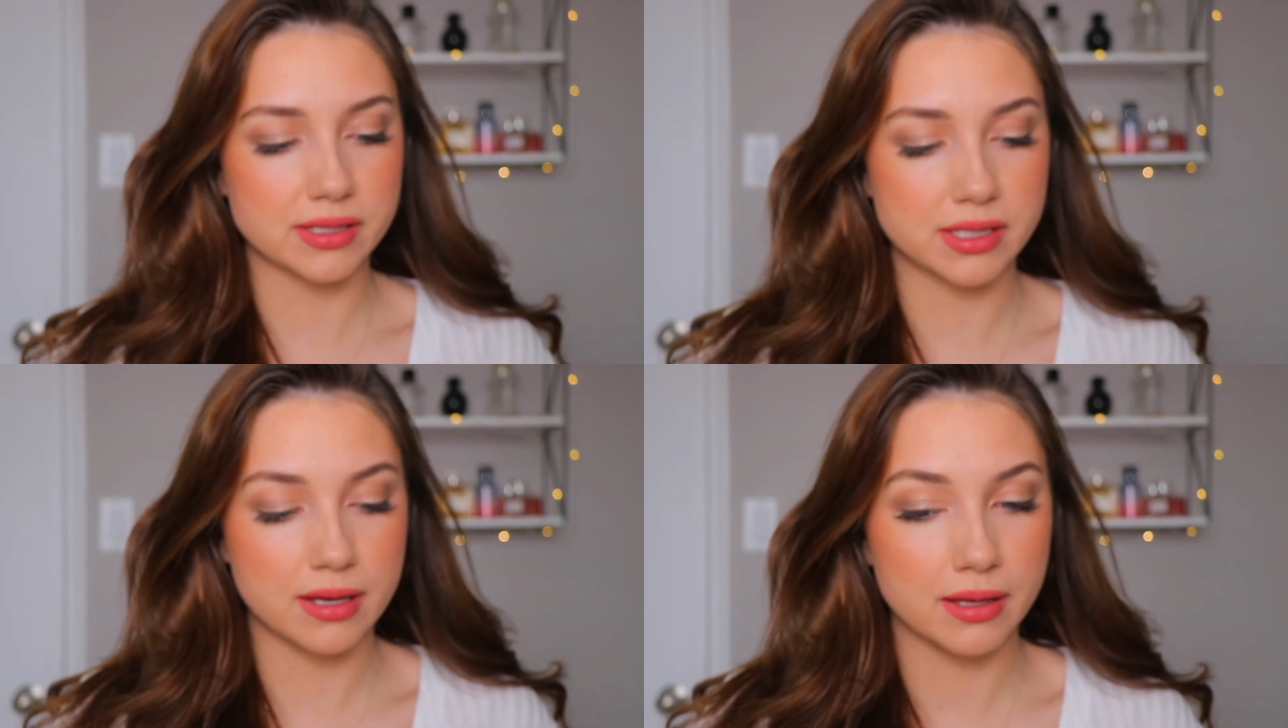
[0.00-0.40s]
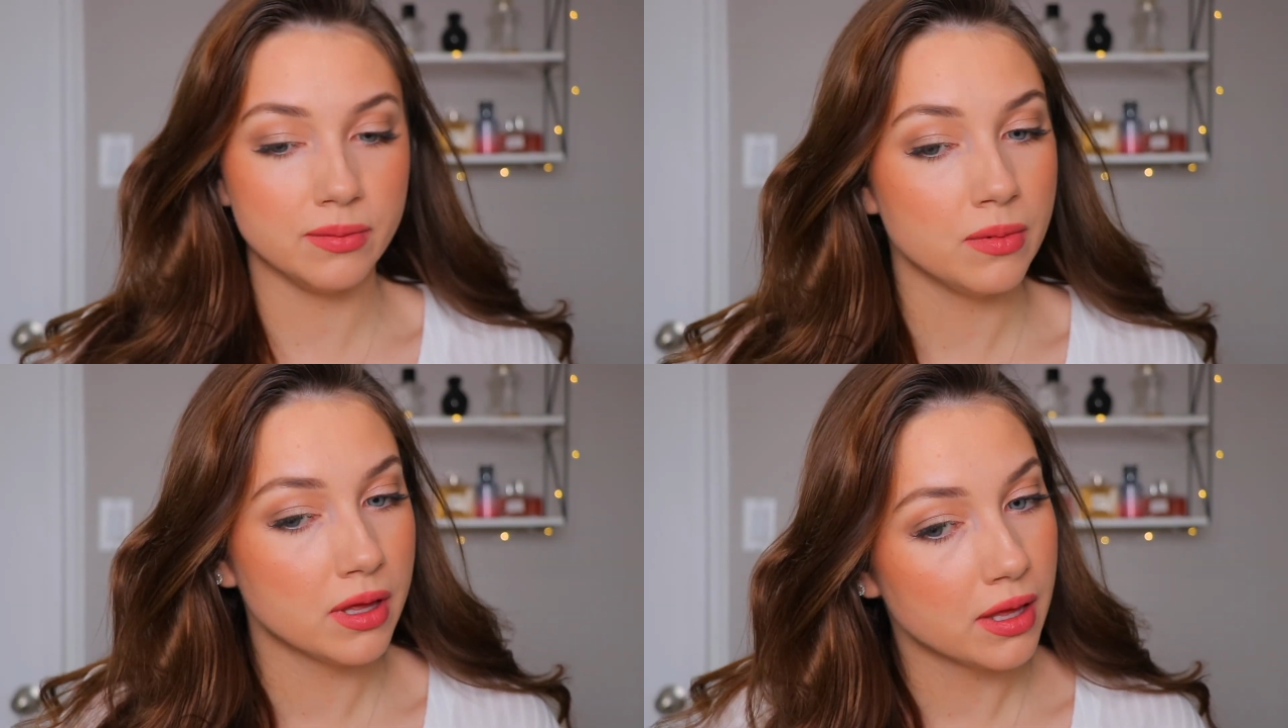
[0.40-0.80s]

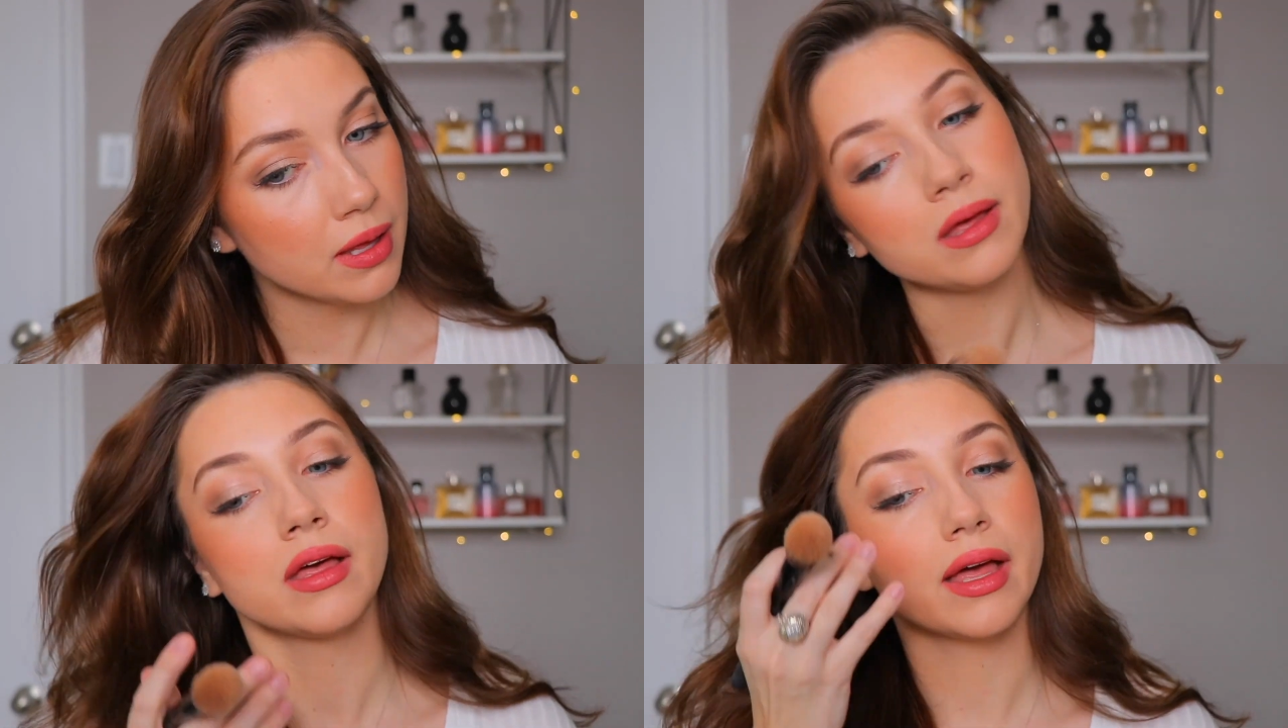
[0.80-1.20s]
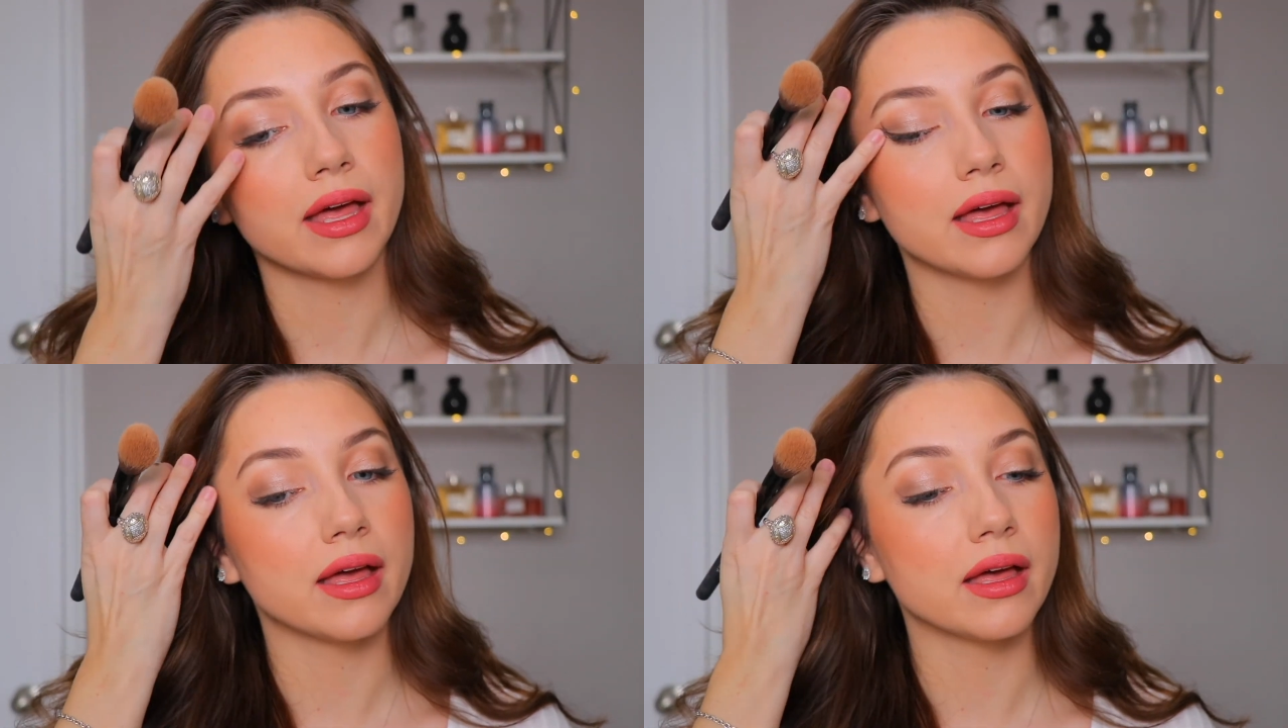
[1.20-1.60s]
them,
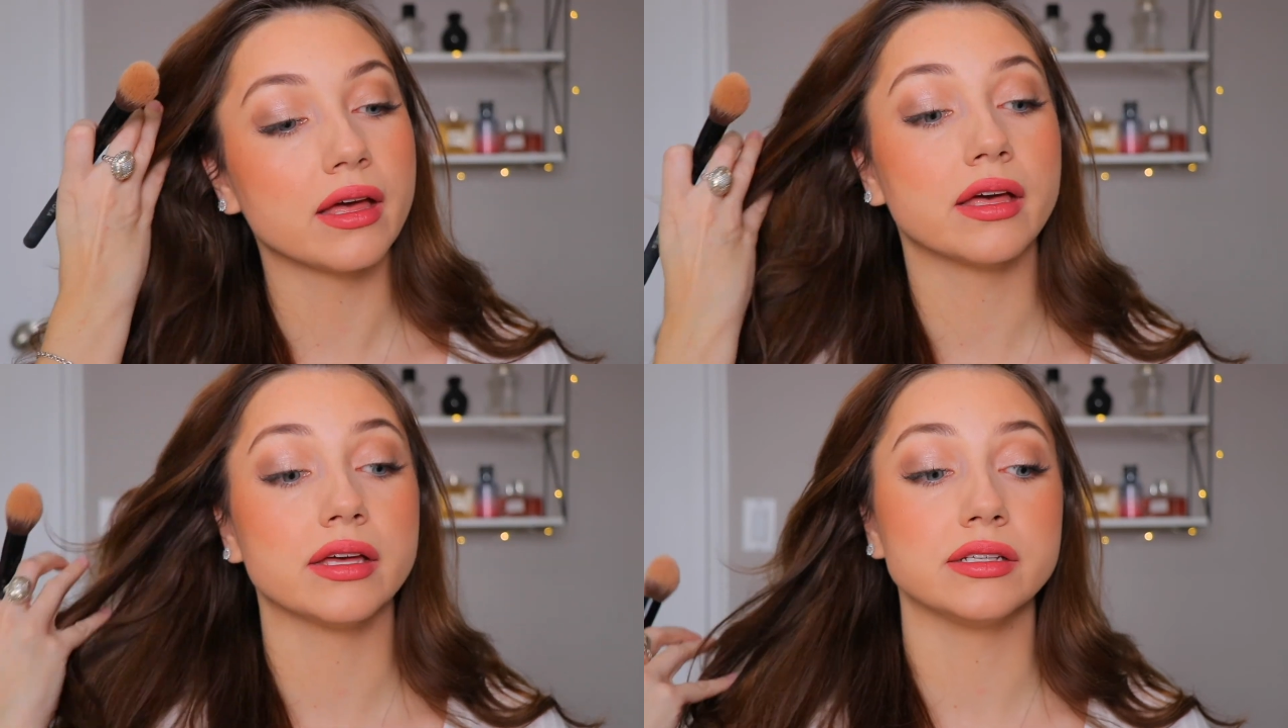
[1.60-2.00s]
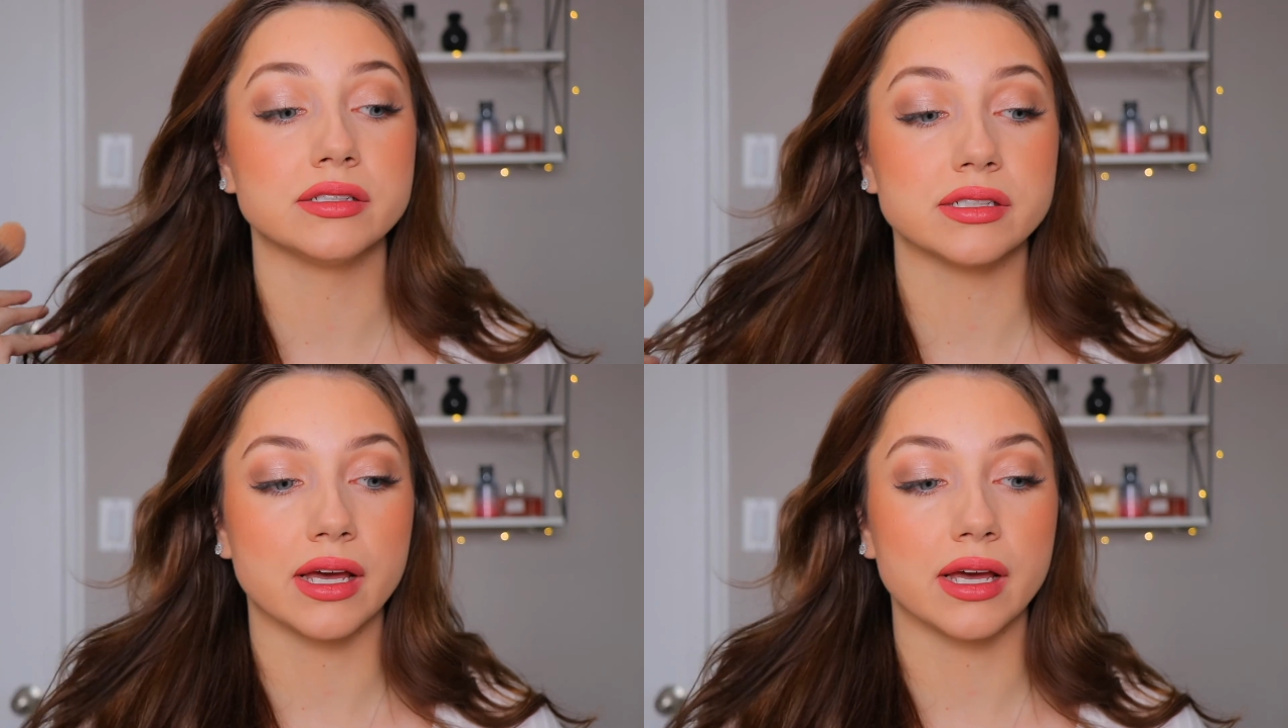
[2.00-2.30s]
and